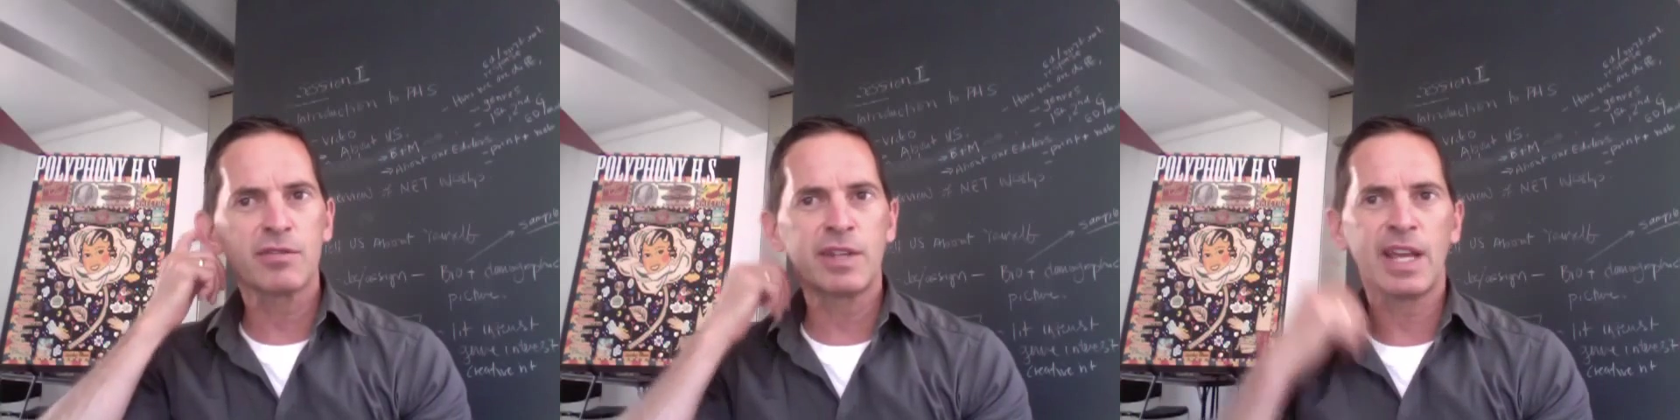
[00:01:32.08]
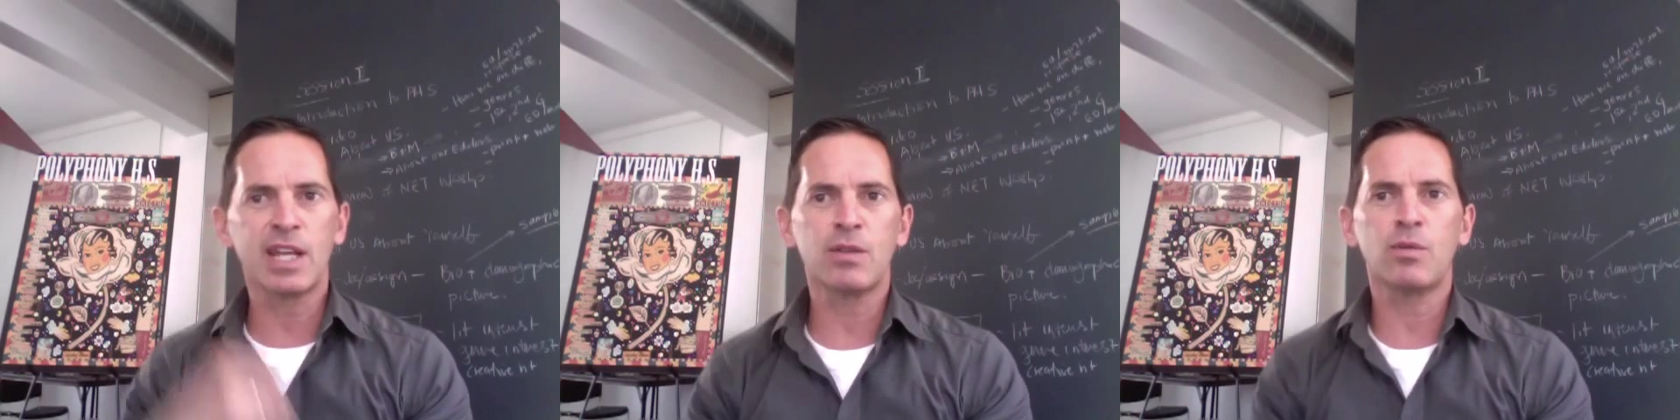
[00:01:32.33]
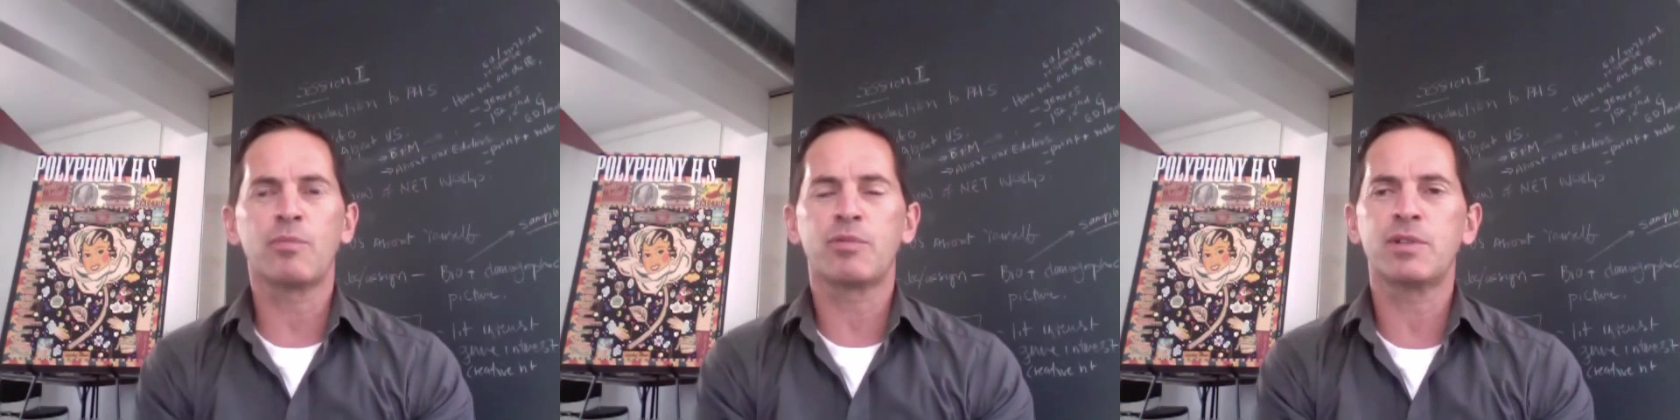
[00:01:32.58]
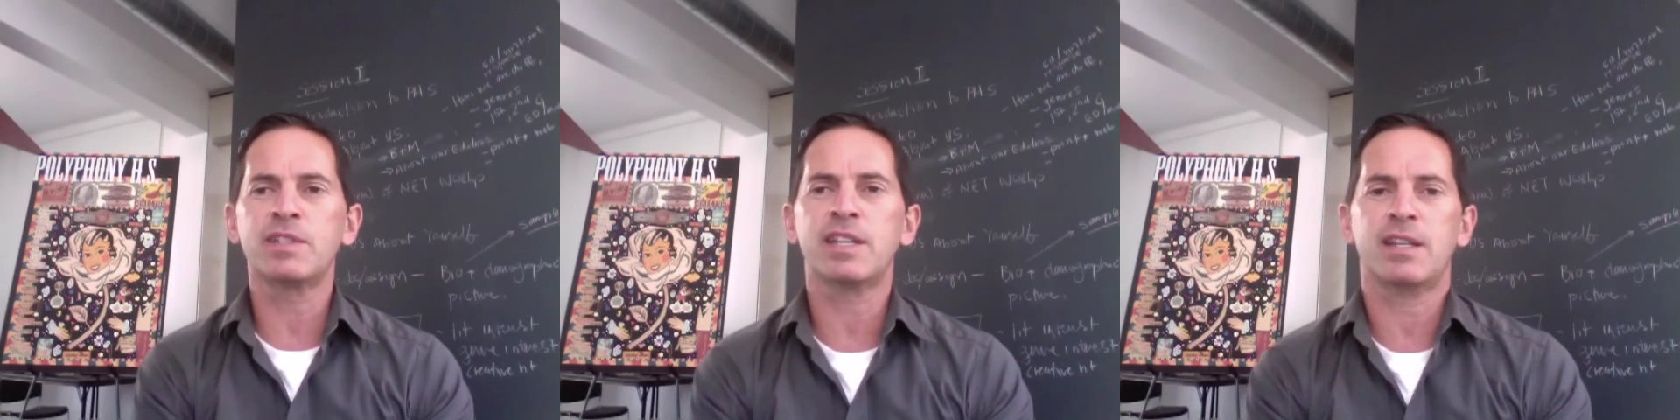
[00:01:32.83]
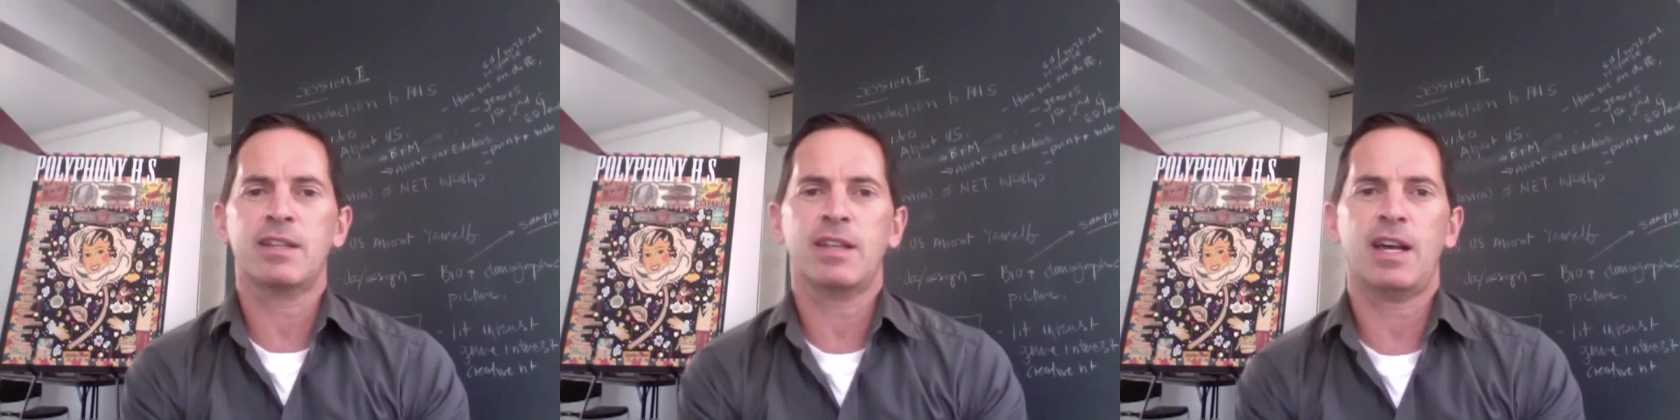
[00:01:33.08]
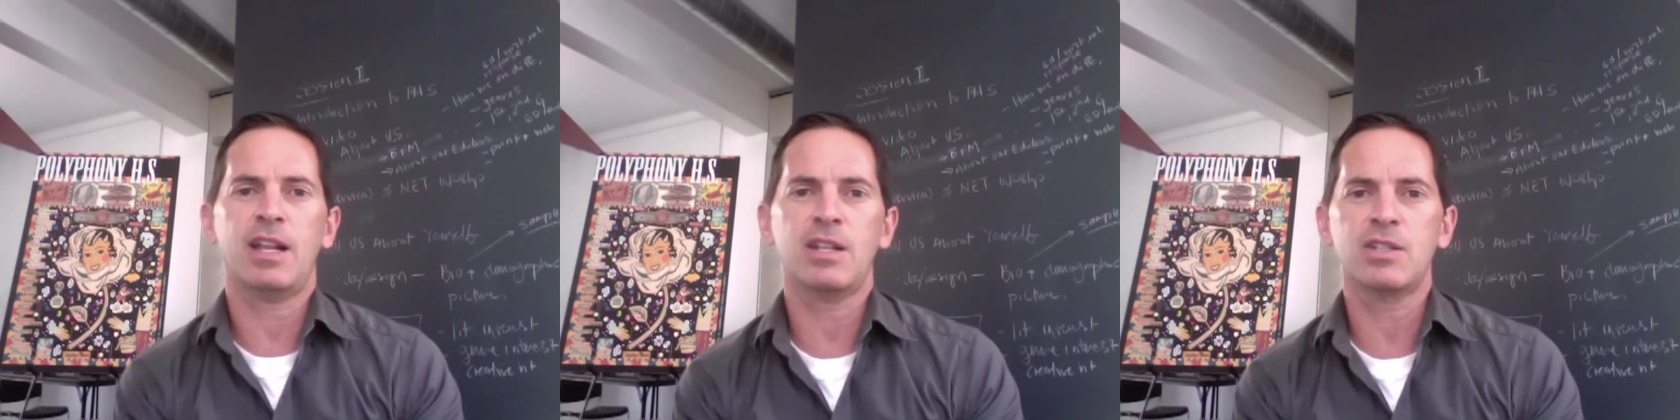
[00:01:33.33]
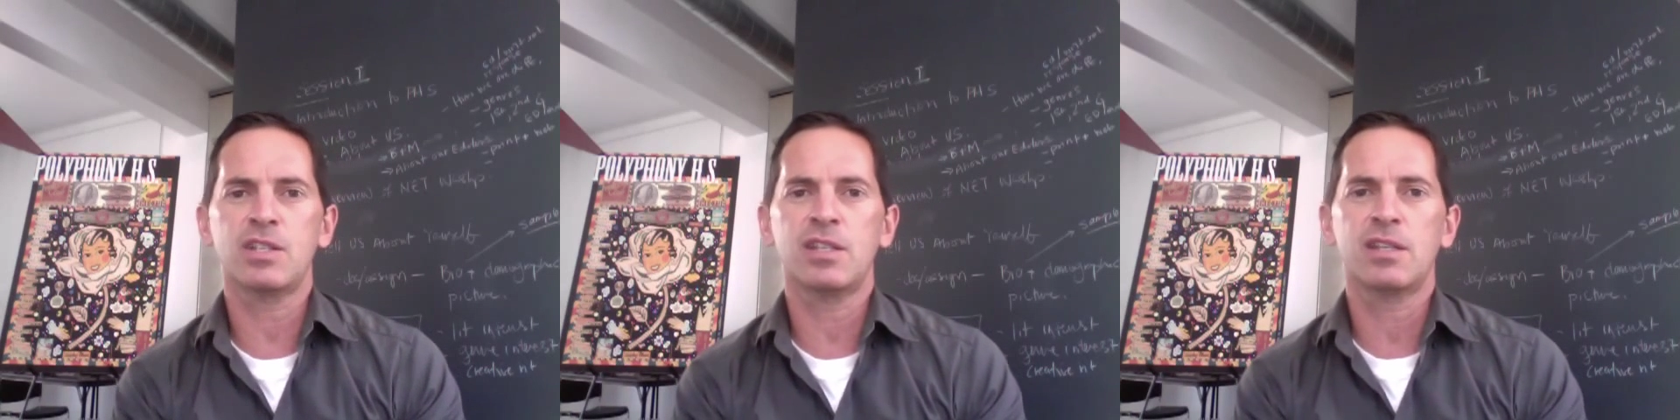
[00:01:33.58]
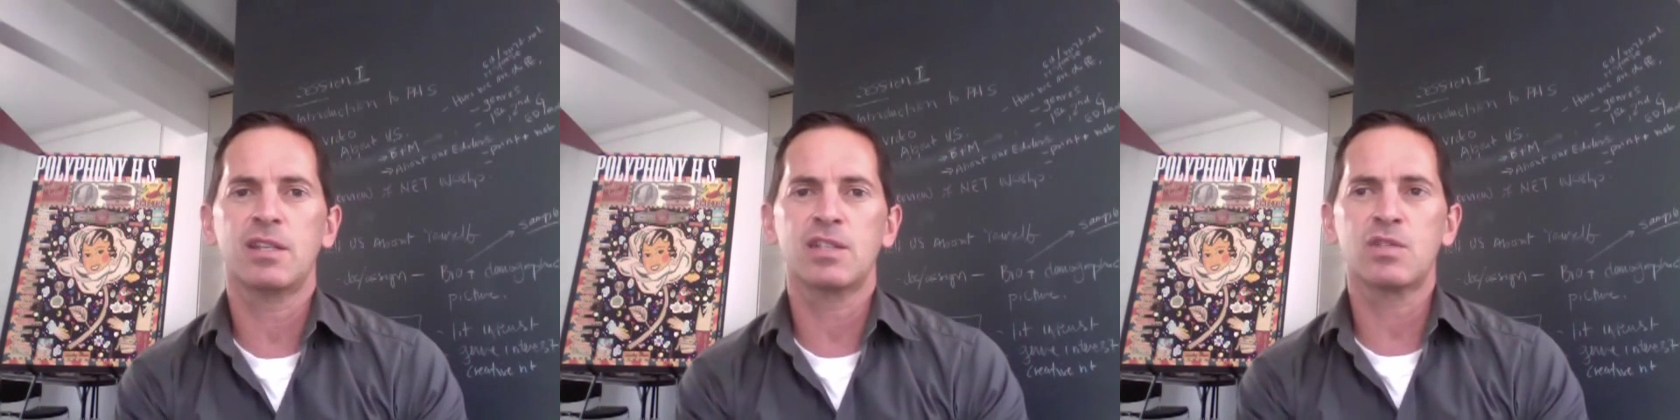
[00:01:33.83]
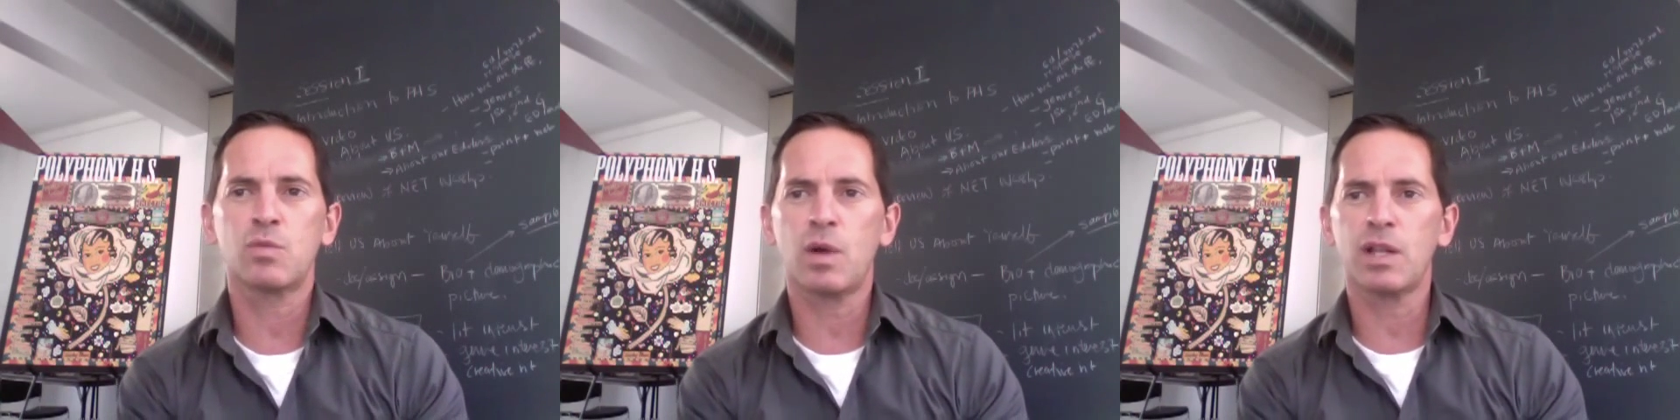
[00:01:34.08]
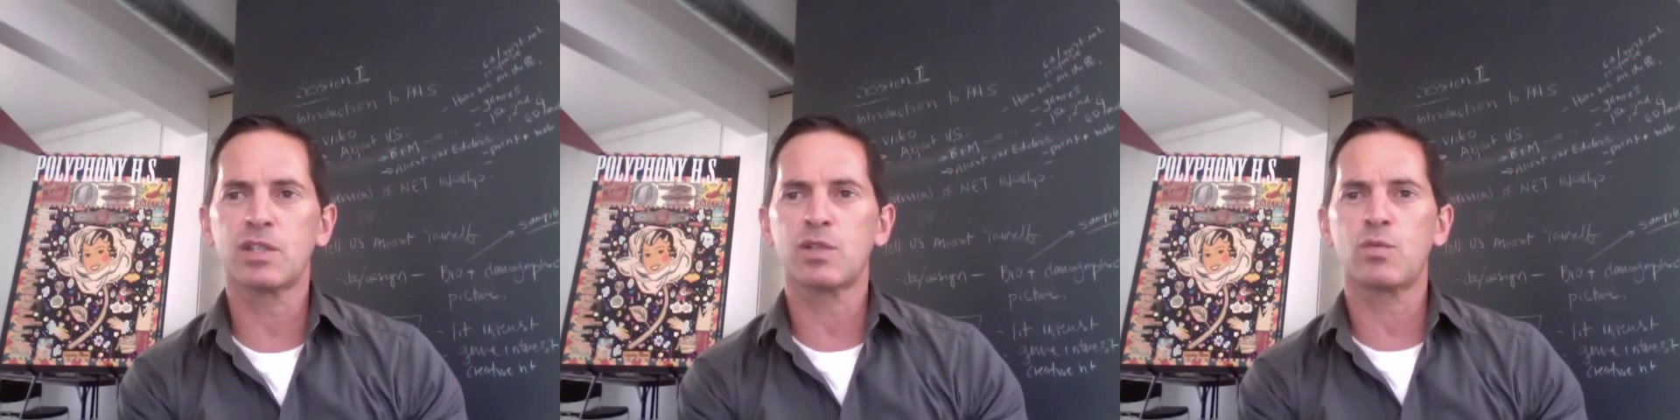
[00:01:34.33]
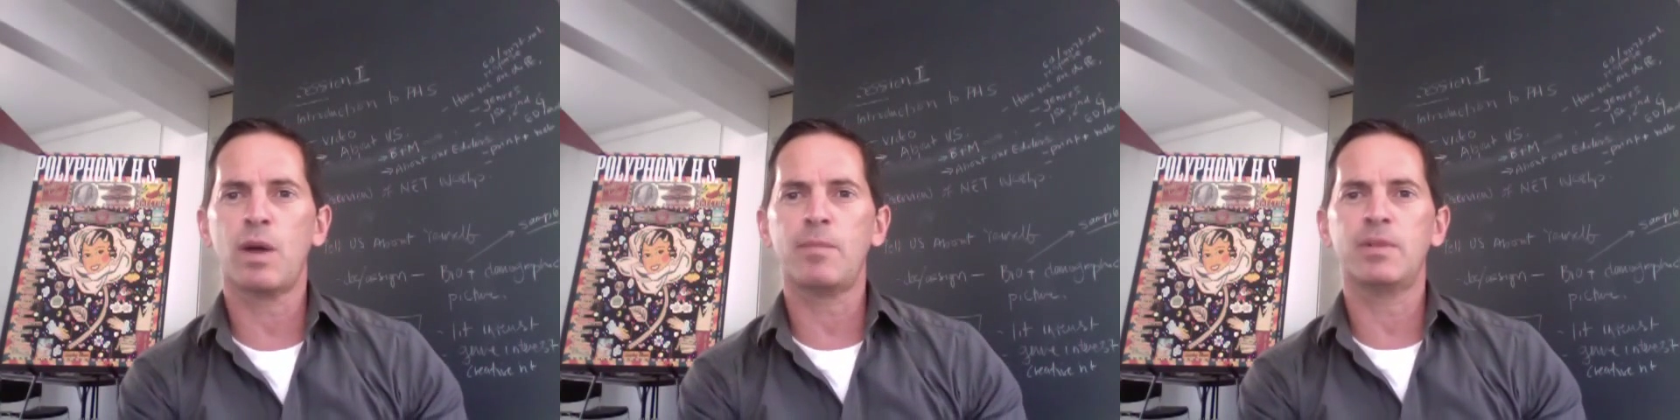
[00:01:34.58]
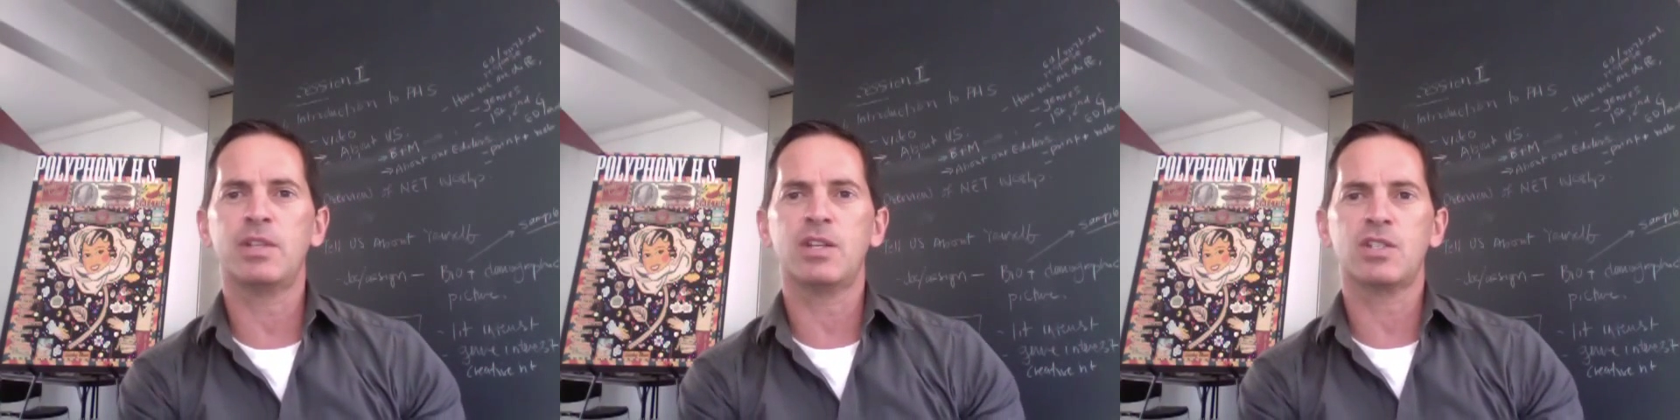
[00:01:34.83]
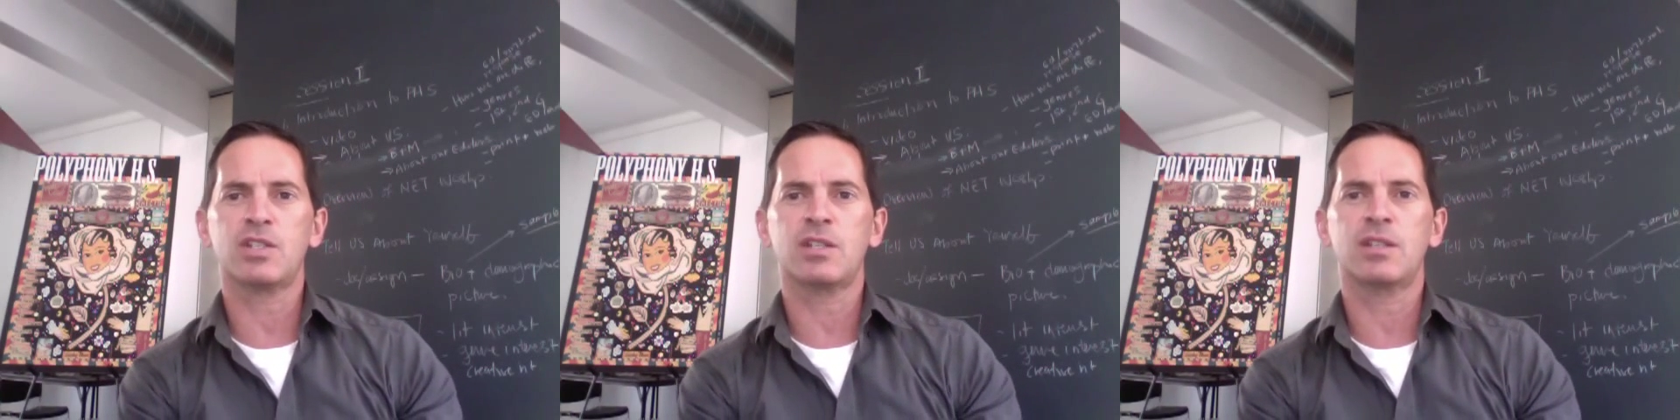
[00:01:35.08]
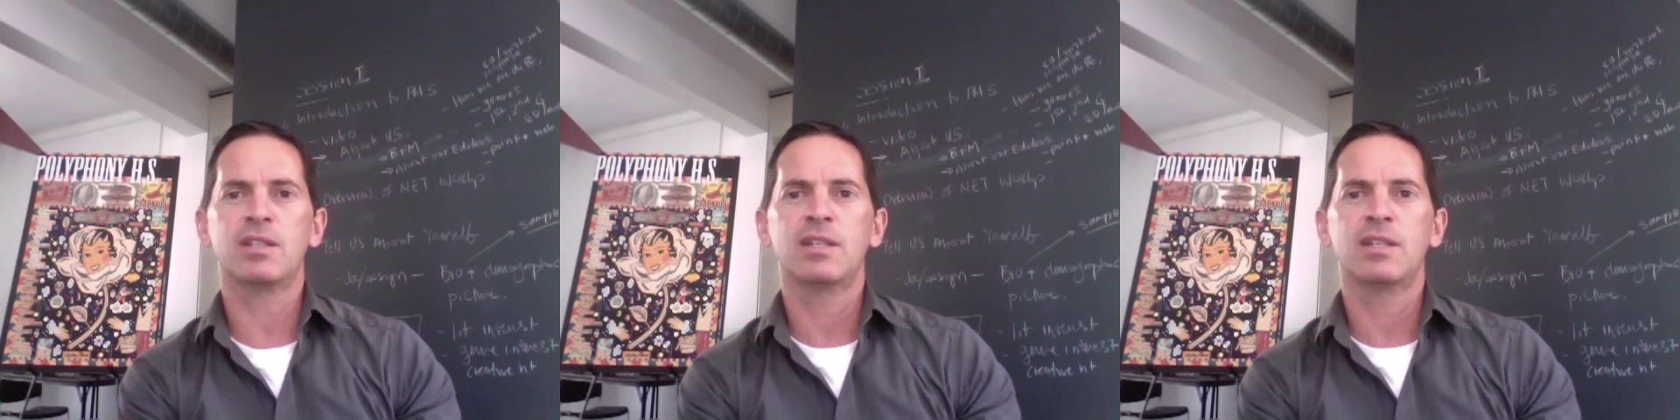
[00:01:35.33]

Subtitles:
of an annual print anthology as well as a web edition